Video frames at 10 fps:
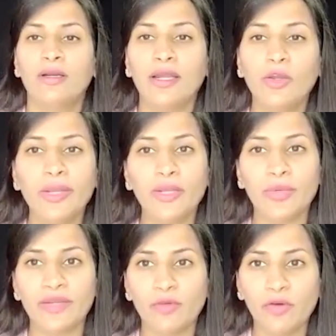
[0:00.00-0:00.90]
Hello and a
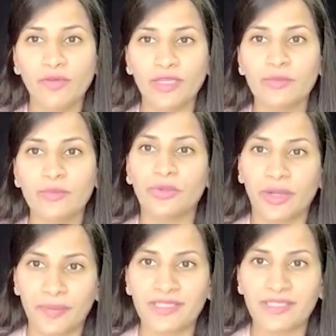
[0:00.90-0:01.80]
very warm welcome to
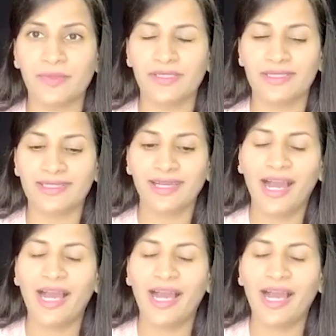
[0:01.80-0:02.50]
Great Principals.